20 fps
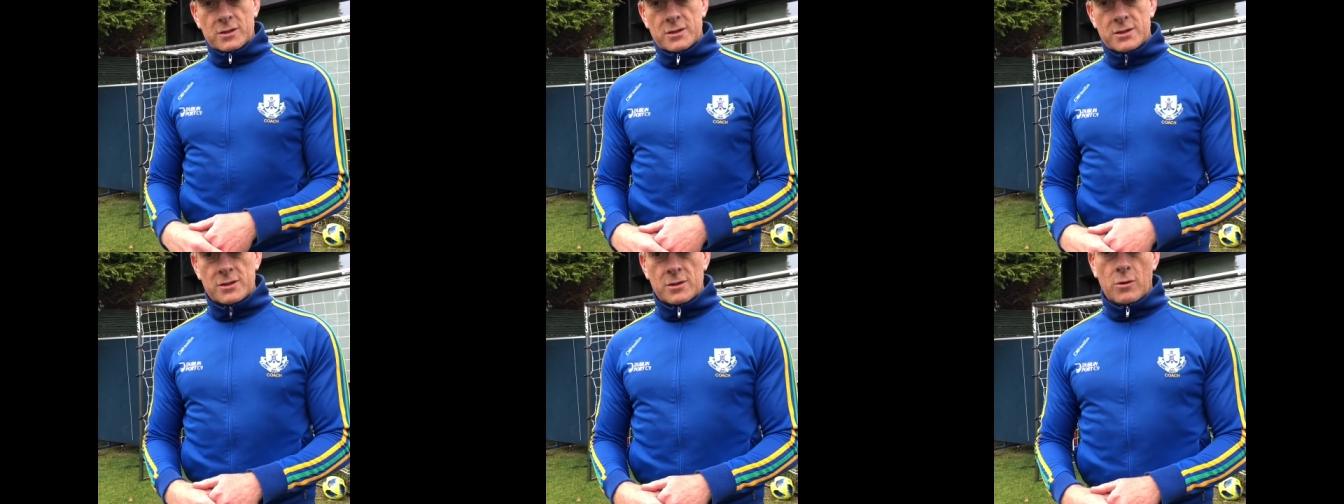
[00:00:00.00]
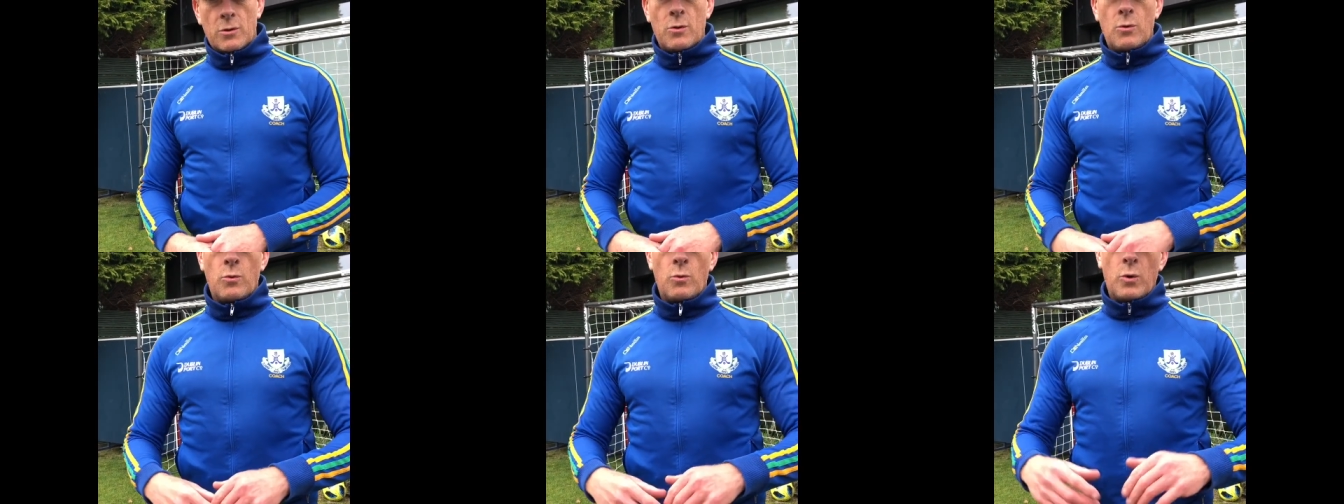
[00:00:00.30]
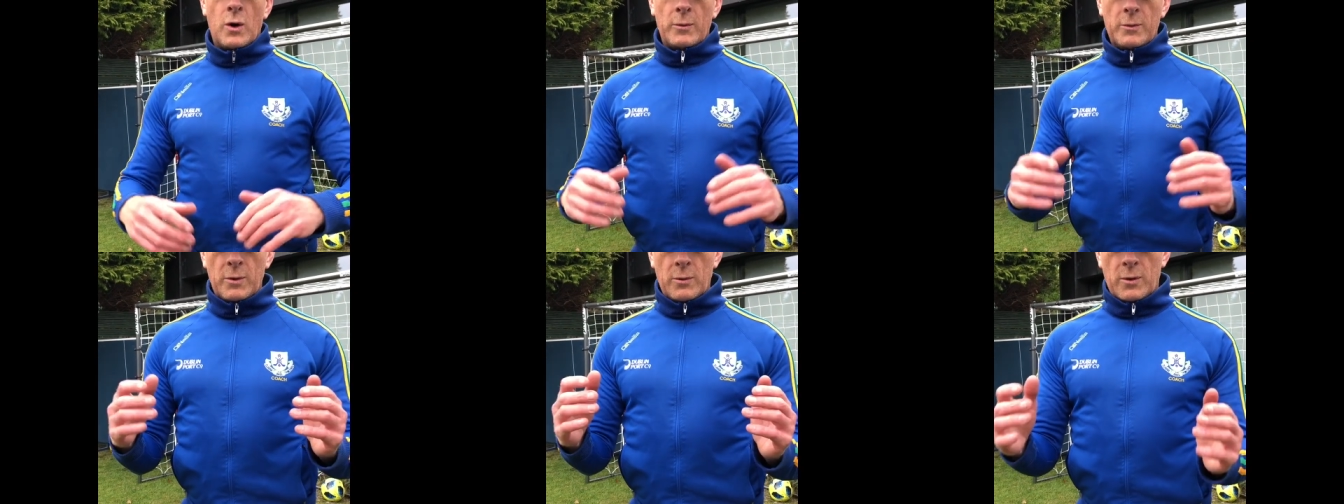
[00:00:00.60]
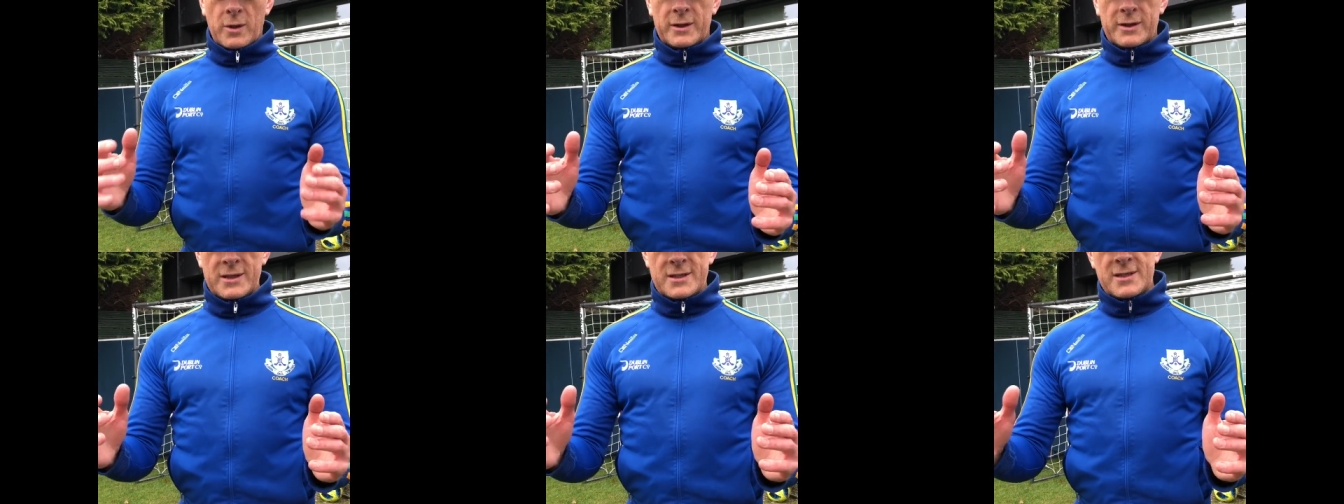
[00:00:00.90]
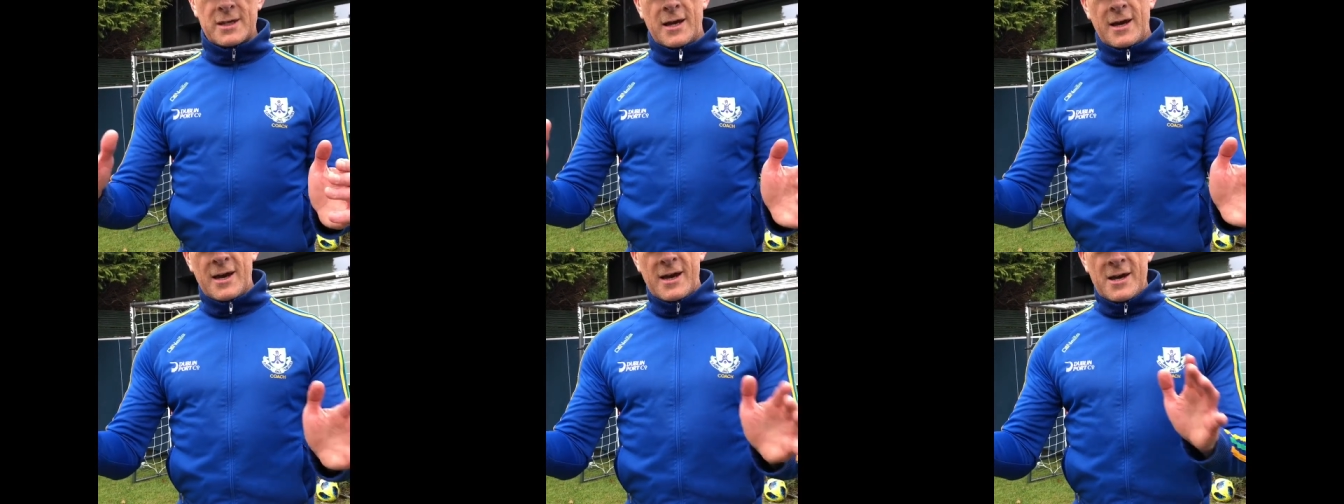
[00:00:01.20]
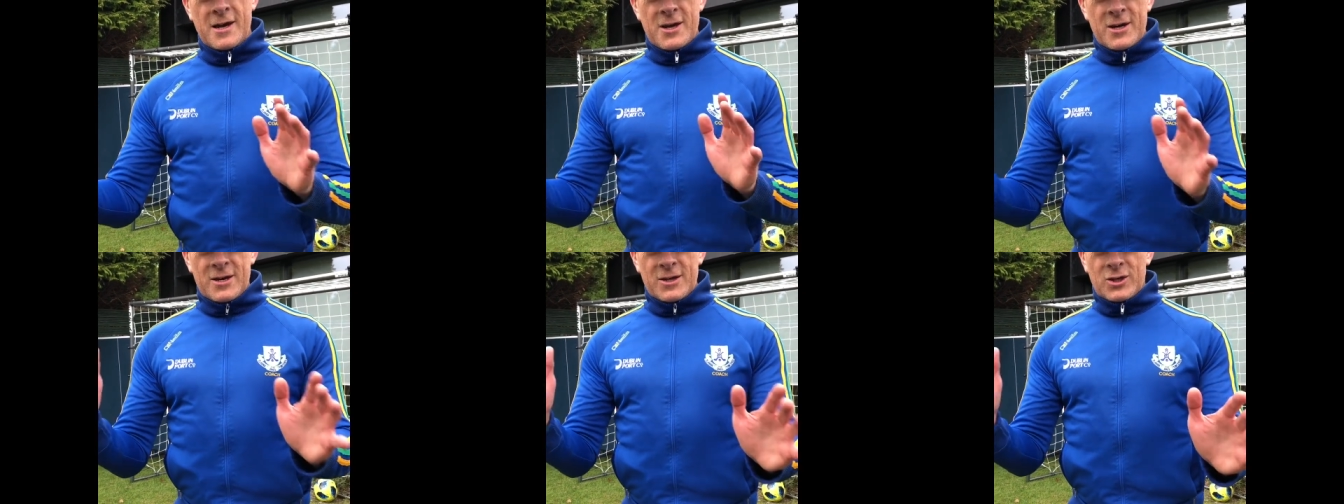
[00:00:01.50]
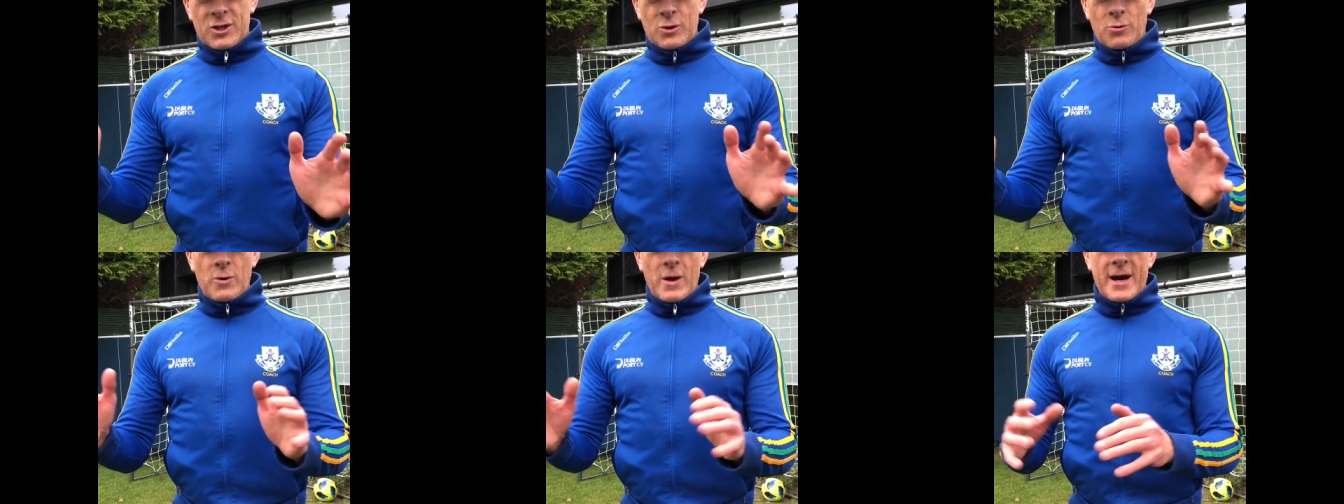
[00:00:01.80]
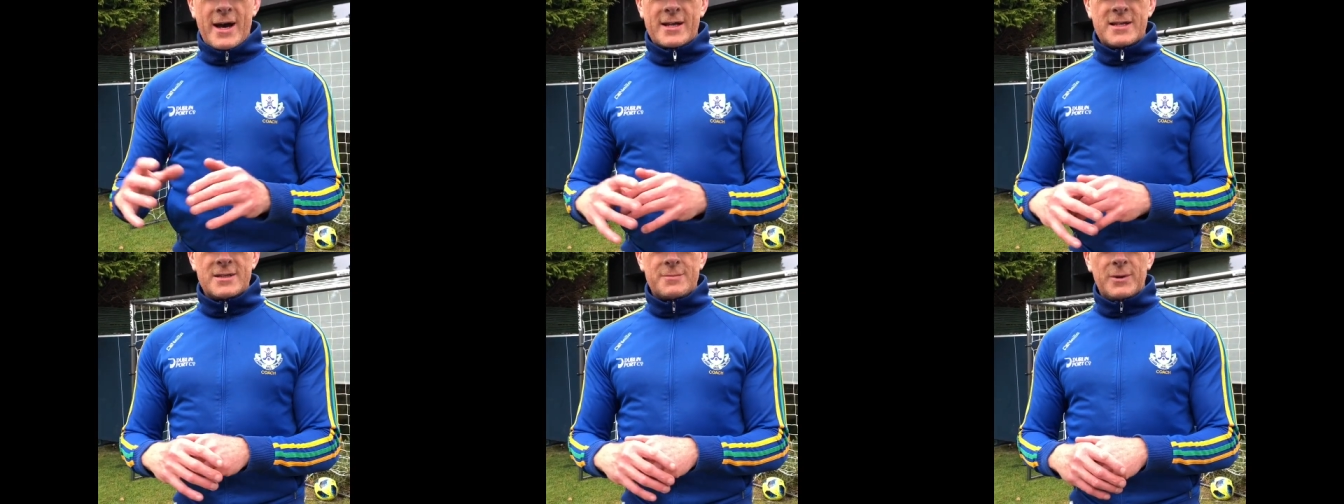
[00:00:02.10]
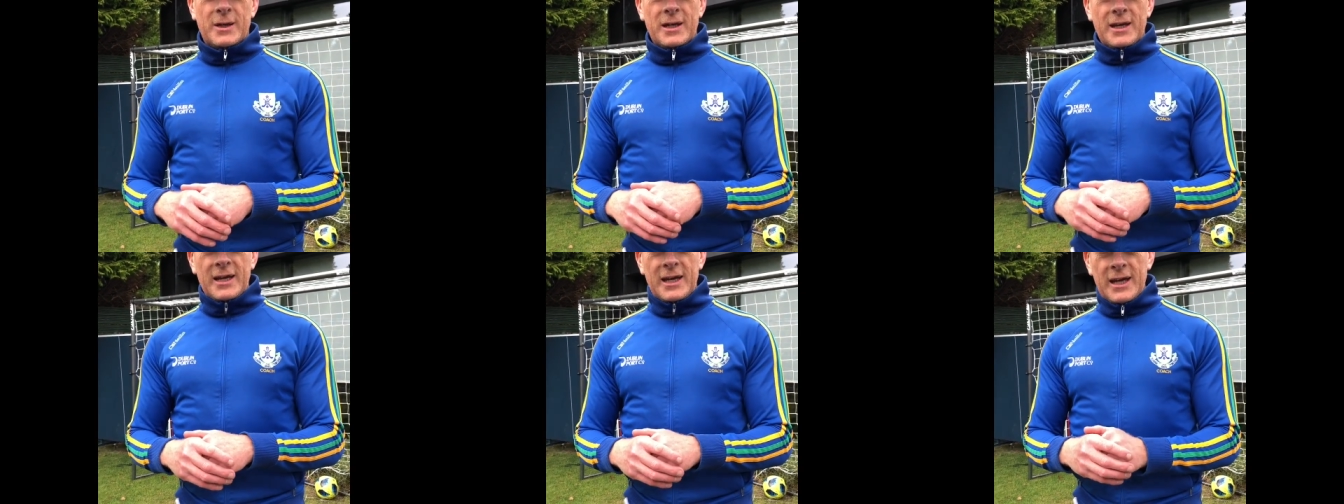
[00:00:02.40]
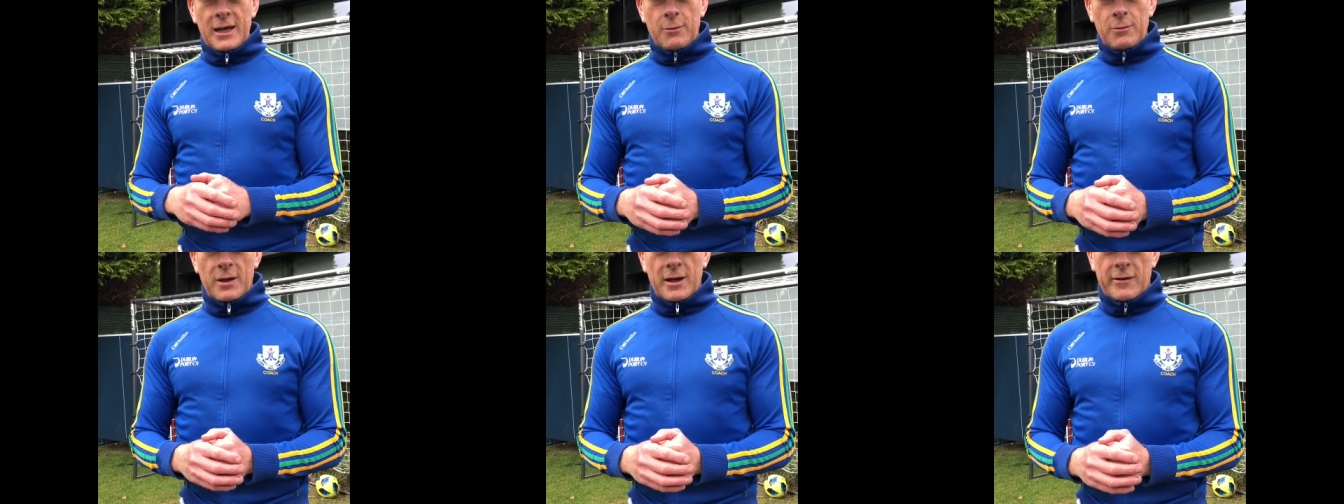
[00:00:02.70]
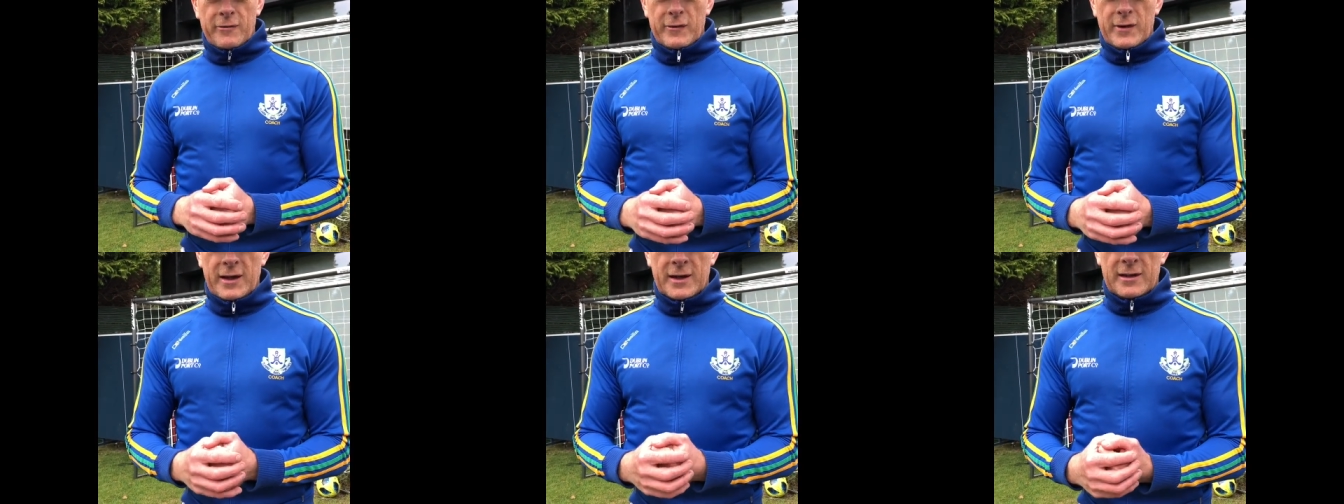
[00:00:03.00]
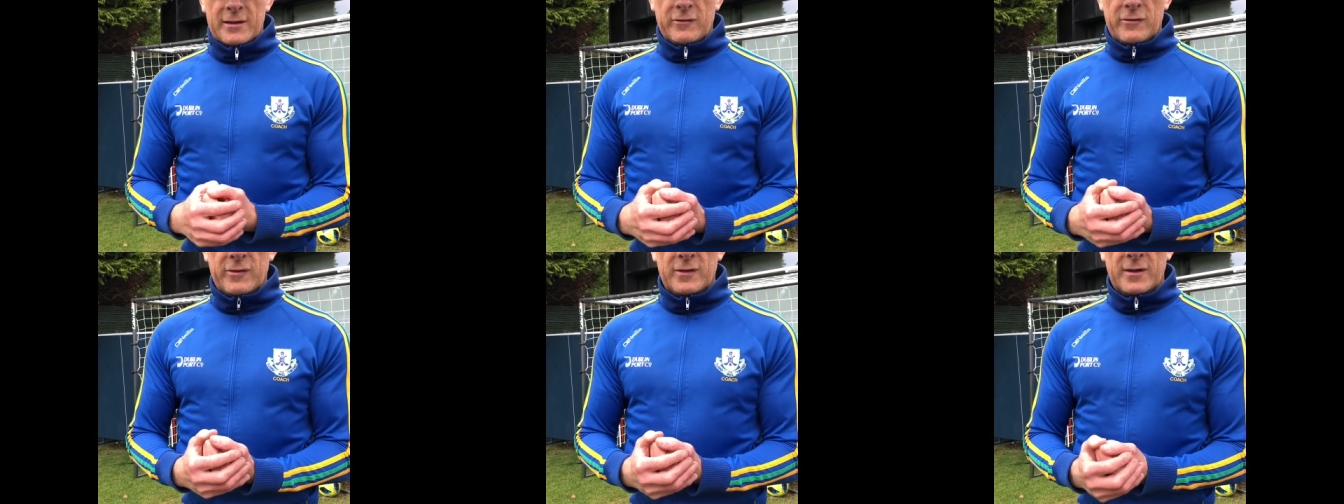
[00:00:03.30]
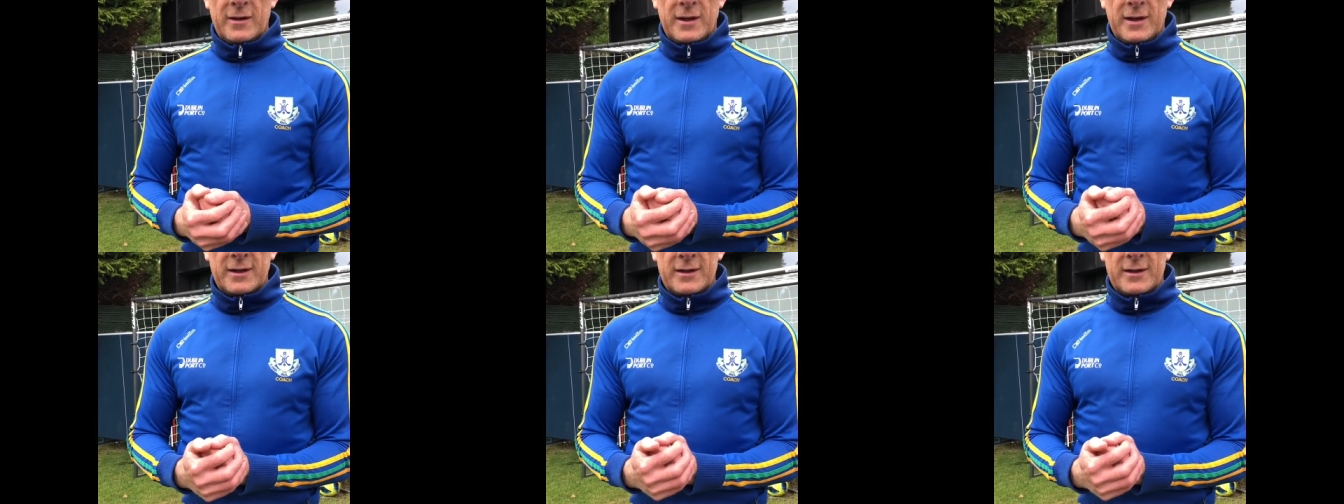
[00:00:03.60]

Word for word: So what we want is two hands being equally effective in